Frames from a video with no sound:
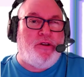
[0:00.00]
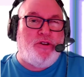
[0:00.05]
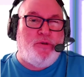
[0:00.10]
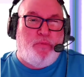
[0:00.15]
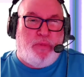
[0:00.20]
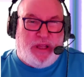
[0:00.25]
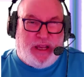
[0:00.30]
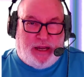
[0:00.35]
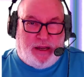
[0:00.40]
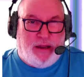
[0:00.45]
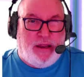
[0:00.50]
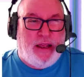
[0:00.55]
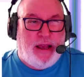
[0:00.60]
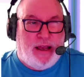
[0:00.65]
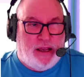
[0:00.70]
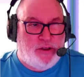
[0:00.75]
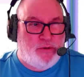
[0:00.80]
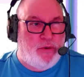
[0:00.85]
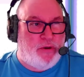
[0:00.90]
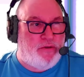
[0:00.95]
explain
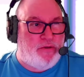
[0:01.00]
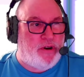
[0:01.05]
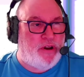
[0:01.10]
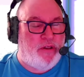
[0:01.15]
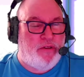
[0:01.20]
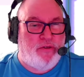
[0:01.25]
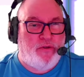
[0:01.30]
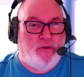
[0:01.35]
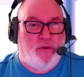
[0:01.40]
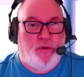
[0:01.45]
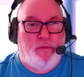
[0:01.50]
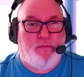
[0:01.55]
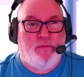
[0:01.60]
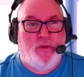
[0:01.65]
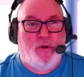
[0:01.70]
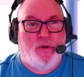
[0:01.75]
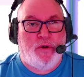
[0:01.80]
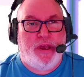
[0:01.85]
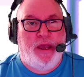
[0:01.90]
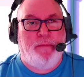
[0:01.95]
as we're running through,
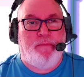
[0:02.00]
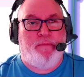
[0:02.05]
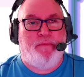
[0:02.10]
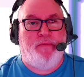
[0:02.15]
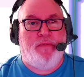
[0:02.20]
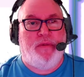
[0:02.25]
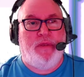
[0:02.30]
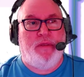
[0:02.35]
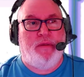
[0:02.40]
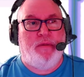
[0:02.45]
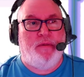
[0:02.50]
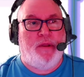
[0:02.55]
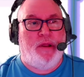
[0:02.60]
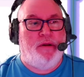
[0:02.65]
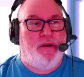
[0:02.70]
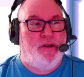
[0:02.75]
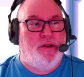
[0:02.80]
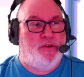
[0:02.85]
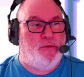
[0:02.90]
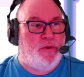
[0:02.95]
okay?
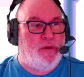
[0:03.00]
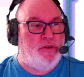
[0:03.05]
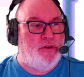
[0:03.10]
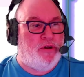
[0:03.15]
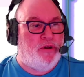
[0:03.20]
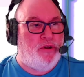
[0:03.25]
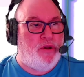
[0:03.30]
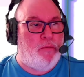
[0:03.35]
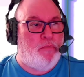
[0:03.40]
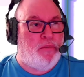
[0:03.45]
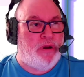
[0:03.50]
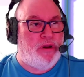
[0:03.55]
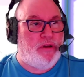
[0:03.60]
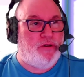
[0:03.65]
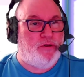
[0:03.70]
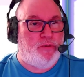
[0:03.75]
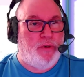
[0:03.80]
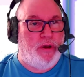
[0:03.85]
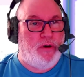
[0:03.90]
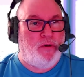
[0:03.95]
And these ones are numbered
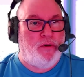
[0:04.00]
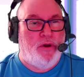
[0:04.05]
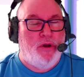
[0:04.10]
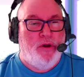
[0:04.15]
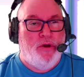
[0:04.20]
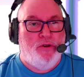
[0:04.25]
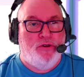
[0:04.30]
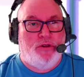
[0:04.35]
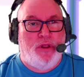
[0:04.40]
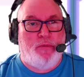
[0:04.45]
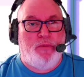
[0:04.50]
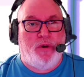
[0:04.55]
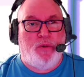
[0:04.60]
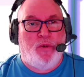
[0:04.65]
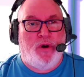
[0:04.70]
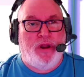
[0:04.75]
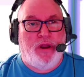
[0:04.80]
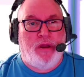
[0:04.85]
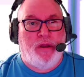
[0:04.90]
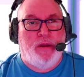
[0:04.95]
as well. So number
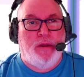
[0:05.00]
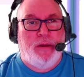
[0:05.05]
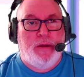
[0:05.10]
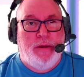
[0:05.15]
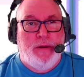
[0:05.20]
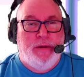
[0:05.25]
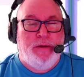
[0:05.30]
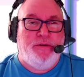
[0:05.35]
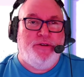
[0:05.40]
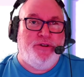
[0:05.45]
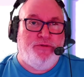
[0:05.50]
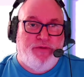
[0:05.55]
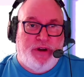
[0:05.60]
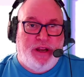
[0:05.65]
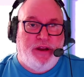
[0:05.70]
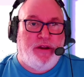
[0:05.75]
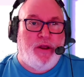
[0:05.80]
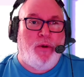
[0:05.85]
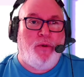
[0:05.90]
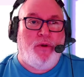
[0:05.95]
one, just
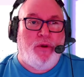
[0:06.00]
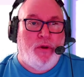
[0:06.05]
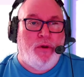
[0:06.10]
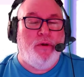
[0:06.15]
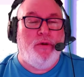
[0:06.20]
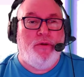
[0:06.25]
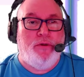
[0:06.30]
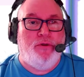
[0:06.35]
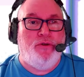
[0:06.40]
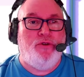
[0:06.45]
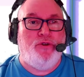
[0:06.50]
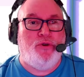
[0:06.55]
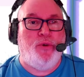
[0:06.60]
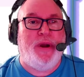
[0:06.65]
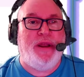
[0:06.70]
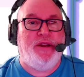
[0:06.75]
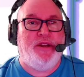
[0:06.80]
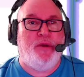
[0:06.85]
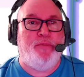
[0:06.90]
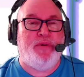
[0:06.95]
write down
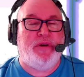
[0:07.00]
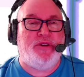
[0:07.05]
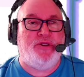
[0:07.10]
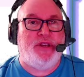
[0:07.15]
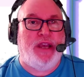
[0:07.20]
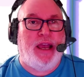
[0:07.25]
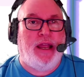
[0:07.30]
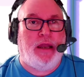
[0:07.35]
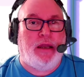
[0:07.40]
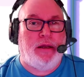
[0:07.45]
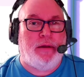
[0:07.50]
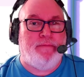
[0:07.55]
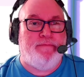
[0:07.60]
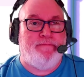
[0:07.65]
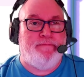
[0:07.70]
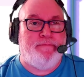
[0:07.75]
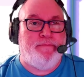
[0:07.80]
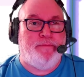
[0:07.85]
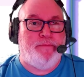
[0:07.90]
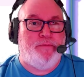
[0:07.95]
20%
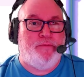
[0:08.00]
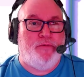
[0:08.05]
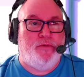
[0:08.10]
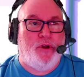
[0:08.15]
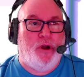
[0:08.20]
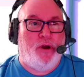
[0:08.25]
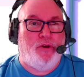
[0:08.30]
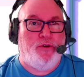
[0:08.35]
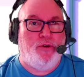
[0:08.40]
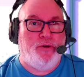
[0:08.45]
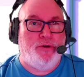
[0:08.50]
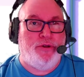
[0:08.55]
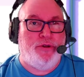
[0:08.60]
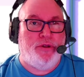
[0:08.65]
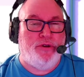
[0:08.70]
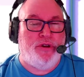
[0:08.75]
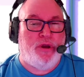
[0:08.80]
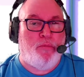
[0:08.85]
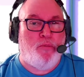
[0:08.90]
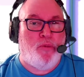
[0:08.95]
using the
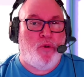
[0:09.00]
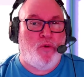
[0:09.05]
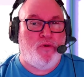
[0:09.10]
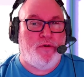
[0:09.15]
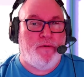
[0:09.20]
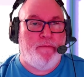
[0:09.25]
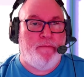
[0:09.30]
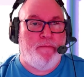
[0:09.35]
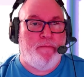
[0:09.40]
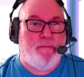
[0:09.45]
symbols,